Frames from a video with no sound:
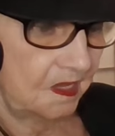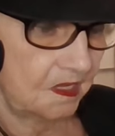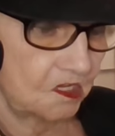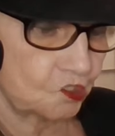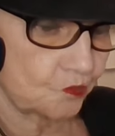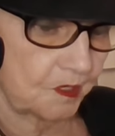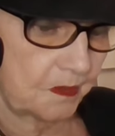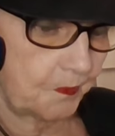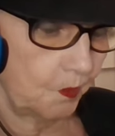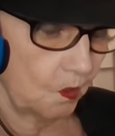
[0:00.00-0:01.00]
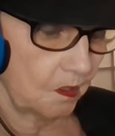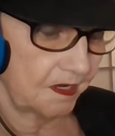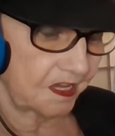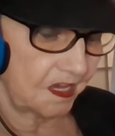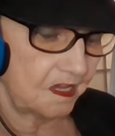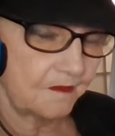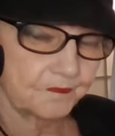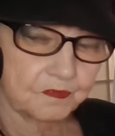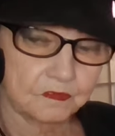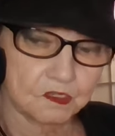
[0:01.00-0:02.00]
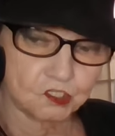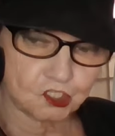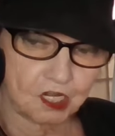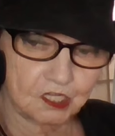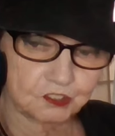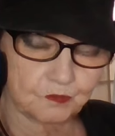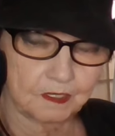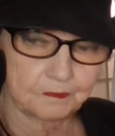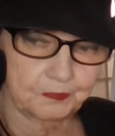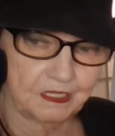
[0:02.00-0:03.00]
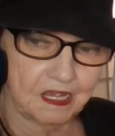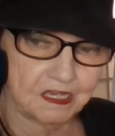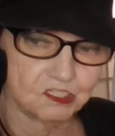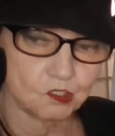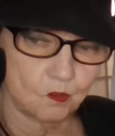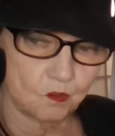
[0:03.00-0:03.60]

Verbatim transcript: is reporting the shelter in place